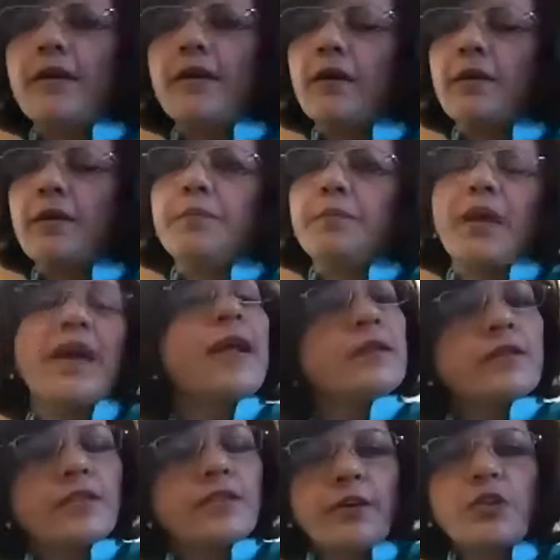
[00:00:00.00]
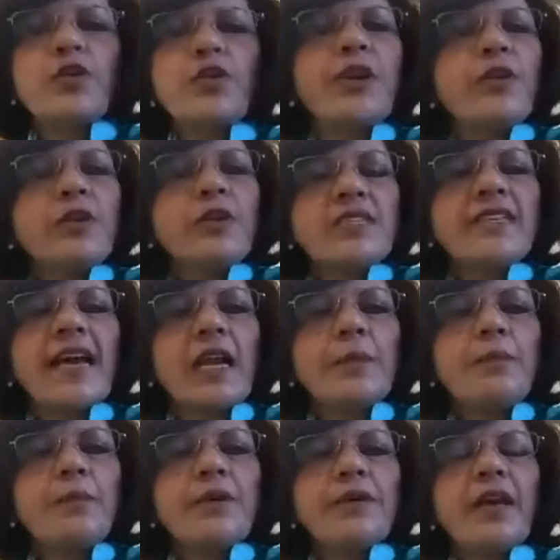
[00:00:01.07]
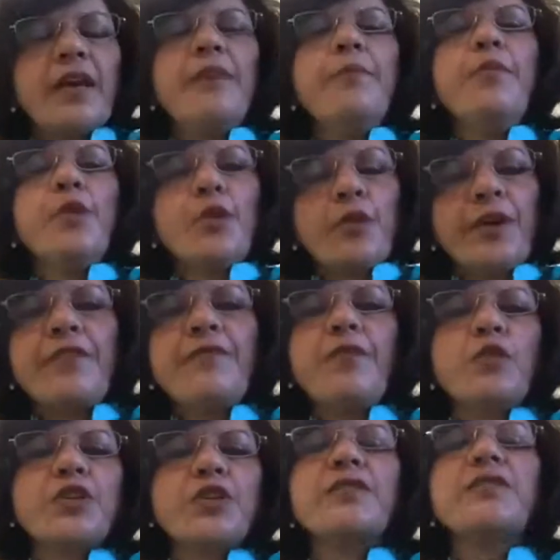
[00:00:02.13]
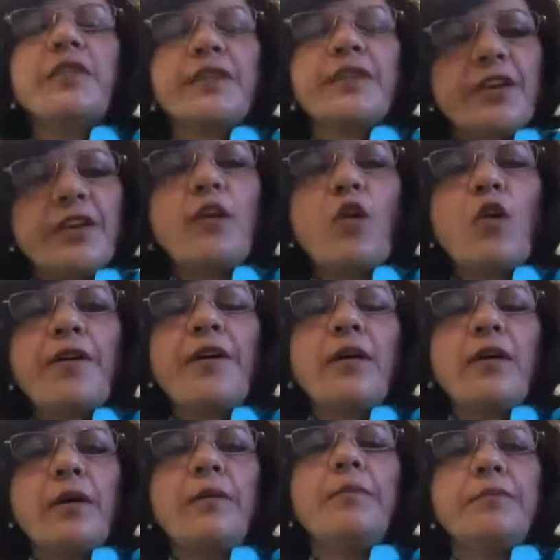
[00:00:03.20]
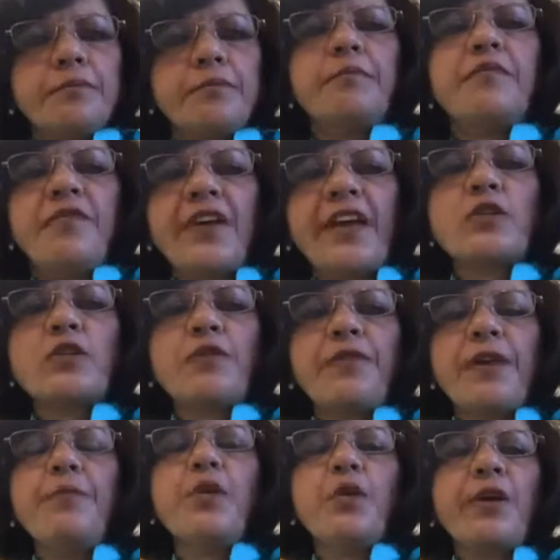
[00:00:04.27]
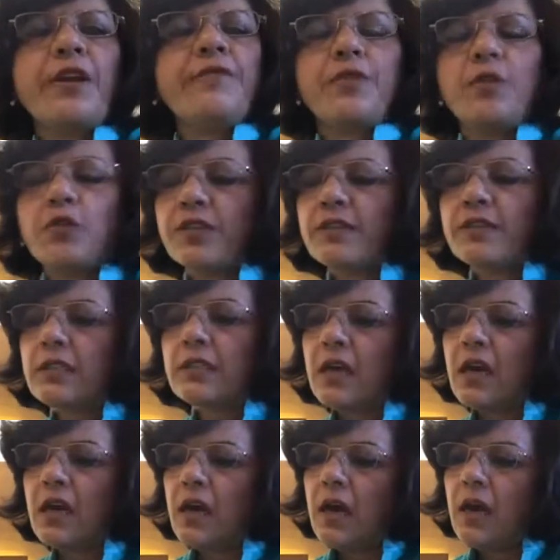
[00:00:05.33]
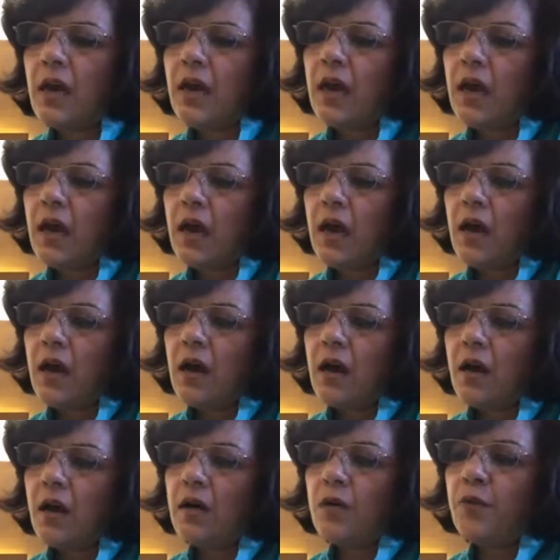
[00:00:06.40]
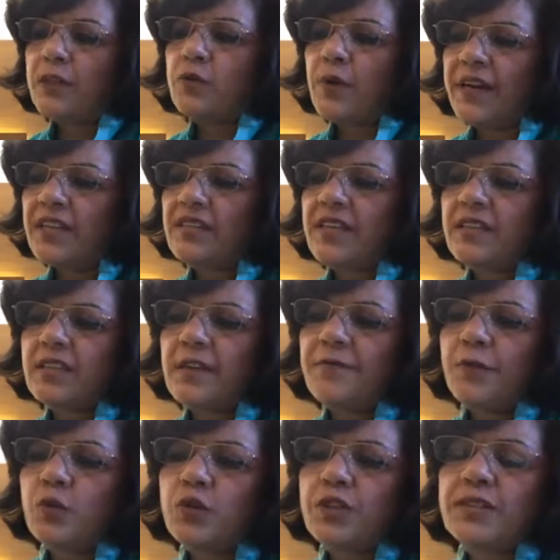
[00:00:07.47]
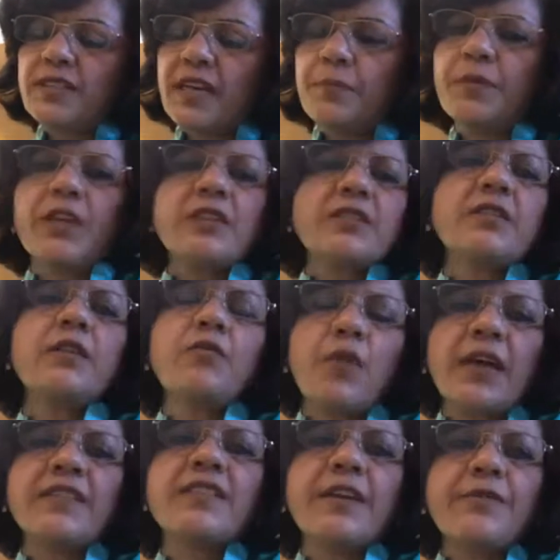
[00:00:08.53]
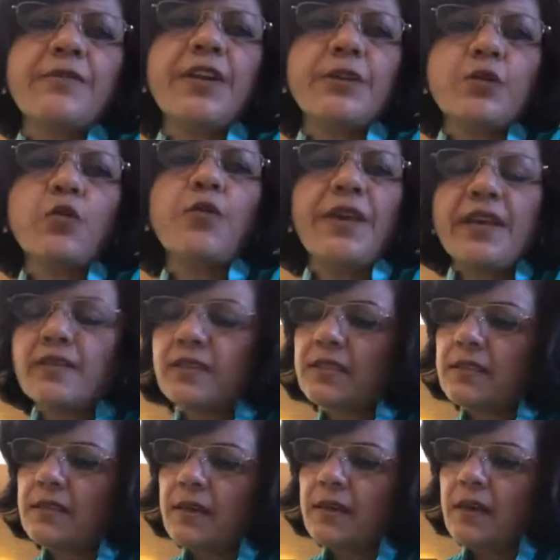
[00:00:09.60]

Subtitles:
Another surgery on his scalp, immunoinfusions, a year-long phase of immunoinfusions, with 26 infusions administered once every 2 weeks.